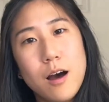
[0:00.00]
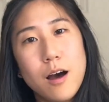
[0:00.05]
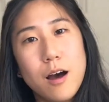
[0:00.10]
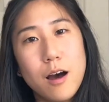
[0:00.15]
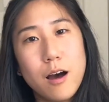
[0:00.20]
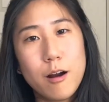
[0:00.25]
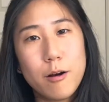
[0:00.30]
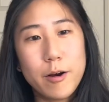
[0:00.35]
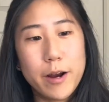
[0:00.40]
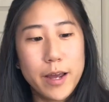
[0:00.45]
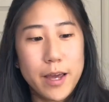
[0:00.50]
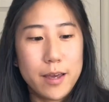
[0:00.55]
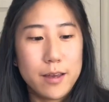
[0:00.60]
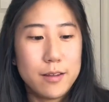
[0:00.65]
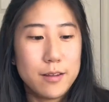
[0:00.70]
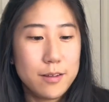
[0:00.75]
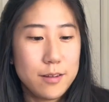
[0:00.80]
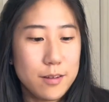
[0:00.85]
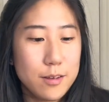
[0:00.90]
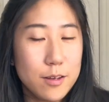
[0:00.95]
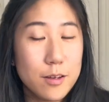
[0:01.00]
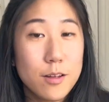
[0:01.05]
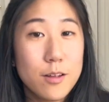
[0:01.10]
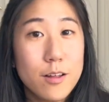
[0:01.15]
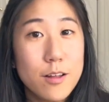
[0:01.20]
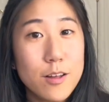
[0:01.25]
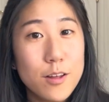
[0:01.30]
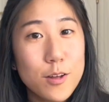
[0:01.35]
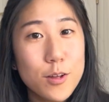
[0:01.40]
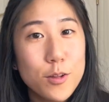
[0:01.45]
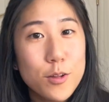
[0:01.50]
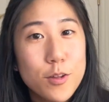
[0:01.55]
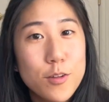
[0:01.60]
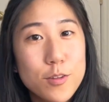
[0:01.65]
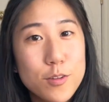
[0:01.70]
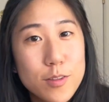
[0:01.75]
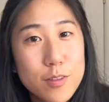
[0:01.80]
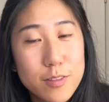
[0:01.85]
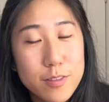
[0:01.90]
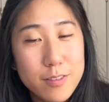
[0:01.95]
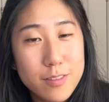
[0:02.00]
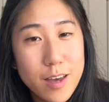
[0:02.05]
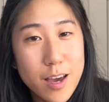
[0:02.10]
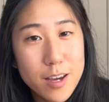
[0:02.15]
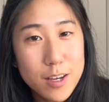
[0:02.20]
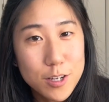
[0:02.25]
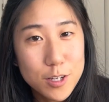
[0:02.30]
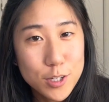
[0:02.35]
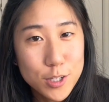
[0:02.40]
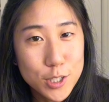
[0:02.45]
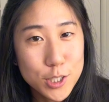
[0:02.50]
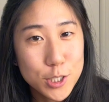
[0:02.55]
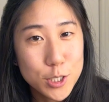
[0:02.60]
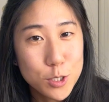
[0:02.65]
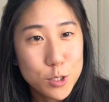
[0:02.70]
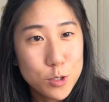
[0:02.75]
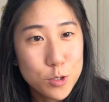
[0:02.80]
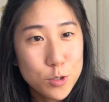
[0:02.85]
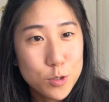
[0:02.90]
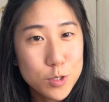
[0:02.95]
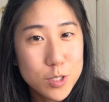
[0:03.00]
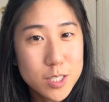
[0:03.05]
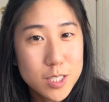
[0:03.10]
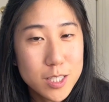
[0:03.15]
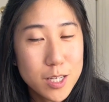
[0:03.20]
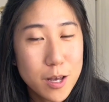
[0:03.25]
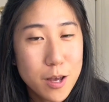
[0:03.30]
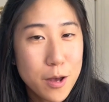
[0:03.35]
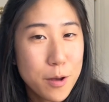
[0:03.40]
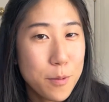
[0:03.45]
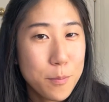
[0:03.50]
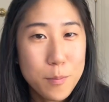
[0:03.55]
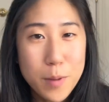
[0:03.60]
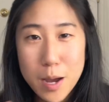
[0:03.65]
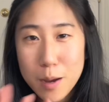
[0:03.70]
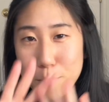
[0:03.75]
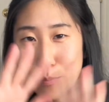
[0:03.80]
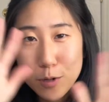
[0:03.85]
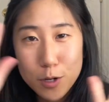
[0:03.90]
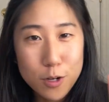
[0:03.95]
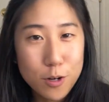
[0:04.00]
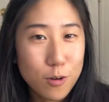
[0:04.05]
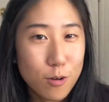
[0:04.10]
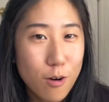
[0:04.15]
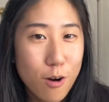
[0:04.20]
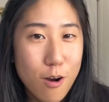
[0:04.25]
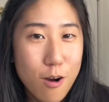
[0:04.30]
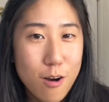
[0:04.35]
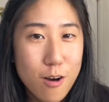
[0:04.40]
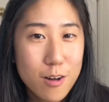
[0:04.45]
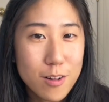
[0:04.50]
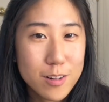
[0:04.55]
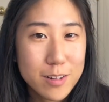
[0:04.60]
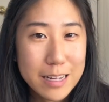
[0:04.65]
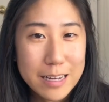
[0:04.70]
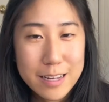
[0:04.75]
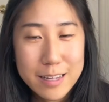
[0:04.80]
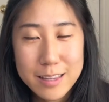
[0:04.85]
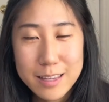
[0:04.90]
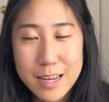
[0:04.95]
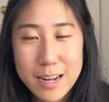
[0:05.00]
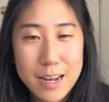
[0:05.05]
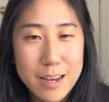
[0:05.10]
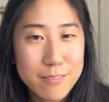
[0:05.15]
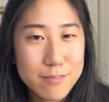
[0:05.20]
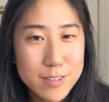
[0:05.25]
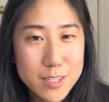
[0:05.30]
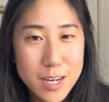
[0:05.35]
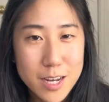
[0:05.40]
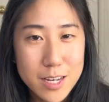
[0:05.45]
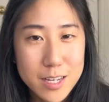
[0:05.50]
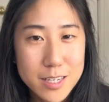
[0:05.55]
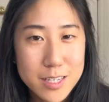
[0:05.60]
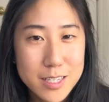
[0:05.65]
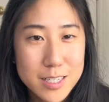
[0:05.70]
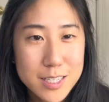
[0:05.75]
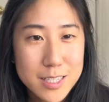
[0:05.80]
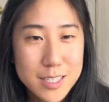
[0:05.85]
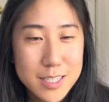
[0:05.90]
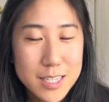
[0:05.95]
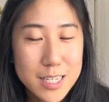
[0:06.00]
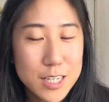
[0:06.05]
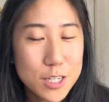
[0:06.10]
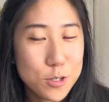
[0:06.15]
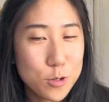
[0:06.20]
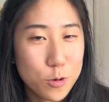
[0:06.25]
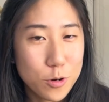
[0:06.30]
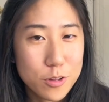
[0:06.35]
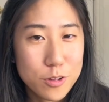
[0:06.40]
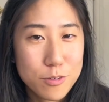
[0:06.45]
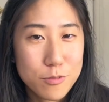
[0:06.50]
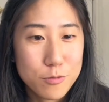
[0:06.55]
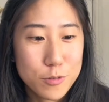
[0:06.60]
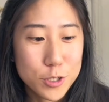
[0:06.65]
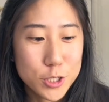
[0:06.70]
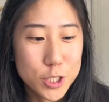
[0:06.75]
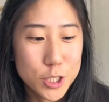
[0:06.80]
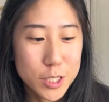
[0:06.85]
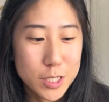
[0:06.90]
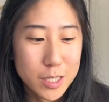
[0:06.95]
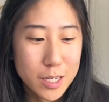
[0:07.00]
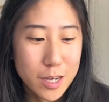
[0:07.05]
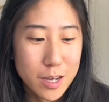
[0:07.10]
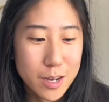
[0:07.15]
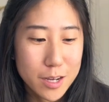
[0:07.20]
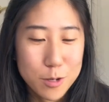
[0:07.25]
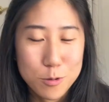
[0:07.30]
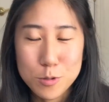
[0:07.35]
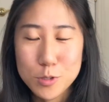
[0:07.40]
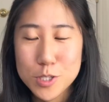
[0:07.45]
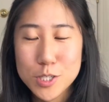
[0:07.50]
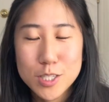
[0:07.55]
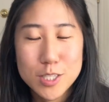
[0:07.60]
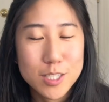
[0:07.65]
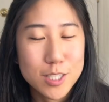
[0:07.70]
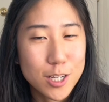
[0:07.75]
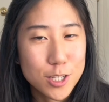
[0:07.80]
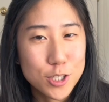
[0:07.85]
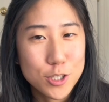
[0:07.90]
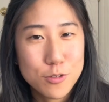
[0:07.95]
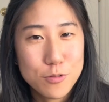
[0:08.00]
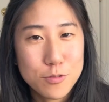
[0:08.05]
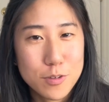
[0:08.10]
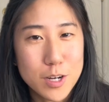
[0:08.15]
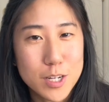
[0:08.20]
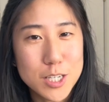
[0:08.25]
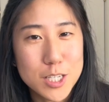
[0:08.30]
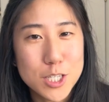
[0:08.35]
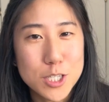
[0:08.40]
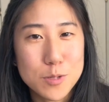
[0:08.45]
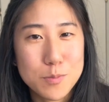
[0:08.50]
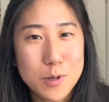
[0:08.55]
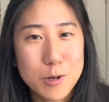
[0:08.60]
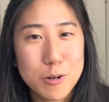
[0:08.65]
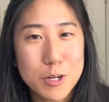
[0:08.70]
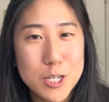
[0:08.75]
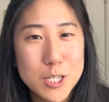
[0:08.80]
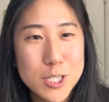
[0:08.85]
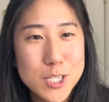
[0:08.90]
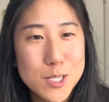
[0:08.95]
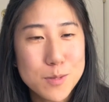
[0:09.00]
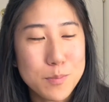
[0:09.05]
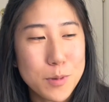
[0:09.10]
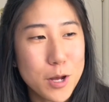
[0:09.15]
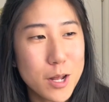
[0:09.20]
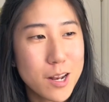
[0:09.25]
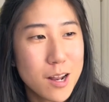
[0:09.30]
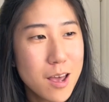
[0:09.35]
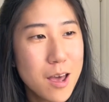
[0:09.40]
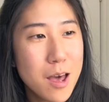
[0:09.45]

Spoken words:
All right, that concludes my book crawl that I've done in Northern Virginia. It was such a fun experience, but